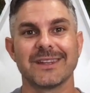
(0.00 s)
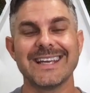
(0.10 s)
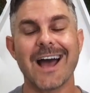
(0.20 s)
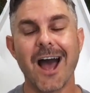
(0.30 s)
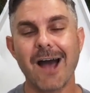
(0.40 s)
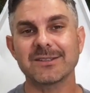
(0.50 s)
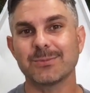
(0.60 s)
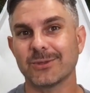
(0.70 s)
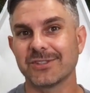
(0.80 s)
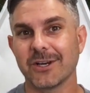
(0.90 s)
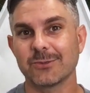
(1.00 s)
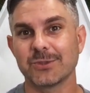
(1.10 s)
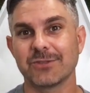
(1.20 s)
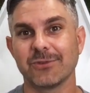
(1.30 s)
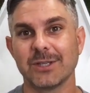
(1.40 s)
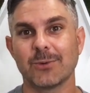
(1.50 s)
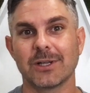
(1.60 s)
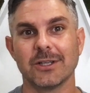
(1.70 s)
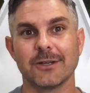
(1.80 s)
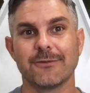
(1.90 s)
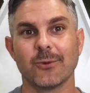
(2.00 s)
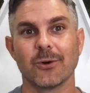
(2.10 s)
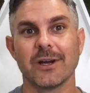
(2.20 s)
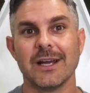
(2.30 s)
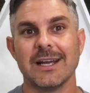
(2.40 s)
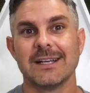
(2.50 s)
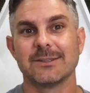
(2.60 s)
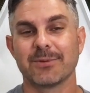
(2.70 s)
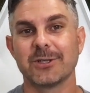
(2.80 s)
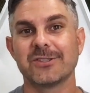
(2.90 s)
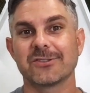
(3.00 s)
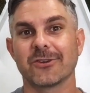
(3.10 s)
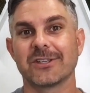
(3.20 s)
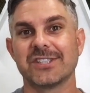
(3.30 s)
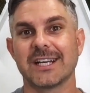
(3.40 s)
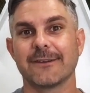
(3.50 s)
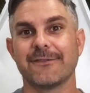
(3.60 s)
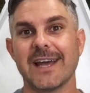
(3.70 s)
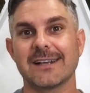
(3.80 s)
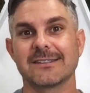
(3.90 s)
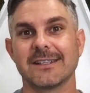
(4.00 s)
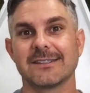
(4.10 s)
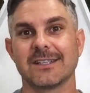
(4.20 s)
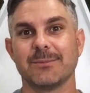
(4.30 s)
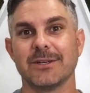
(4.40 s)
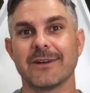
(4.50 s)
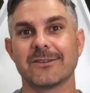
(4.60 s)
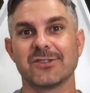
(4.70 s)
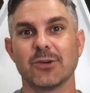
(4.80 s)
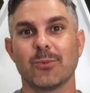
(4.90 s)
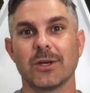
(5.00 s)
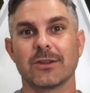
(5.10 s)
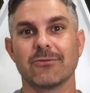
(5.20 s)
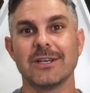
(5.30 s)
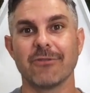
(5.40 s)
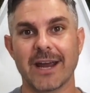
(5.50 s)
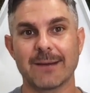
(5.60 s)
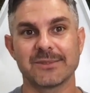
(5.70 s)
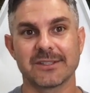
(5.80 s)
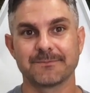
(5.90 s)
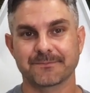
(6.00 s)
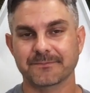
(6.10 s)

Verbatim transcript: The optimal dose, which you really want to look for to produce those ergogenic effects, is going to be around 0.3 grams.